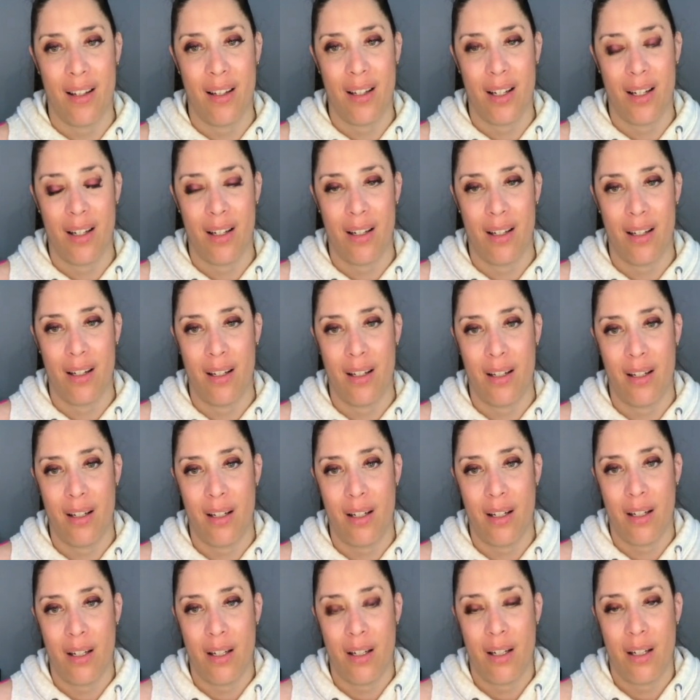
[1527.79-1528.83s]

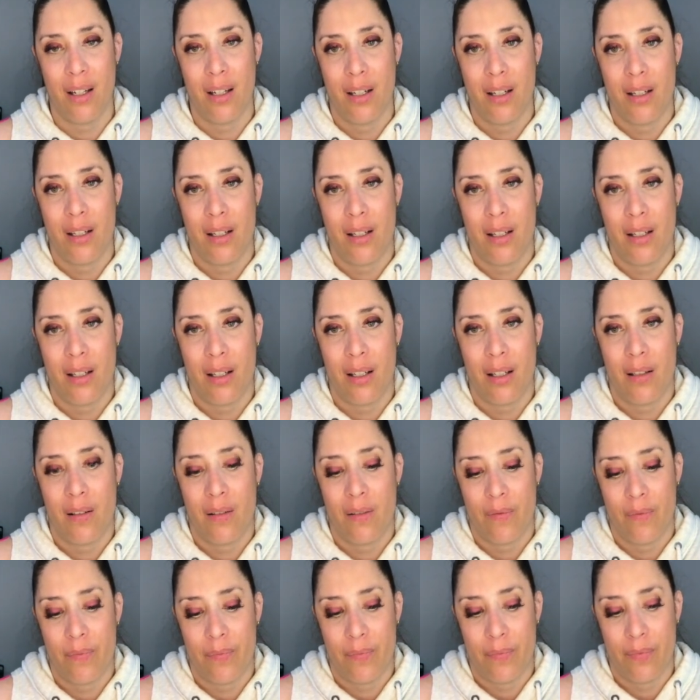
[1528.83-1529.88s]

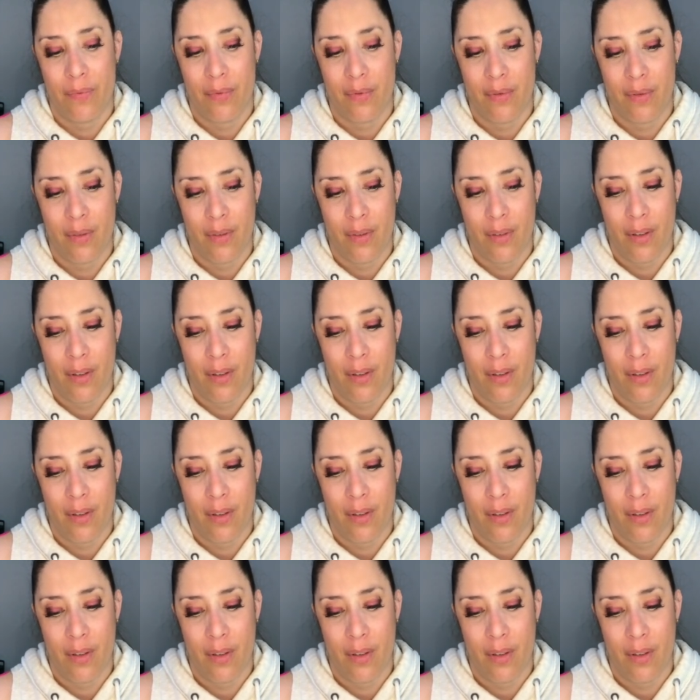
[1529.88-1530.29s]
(silence)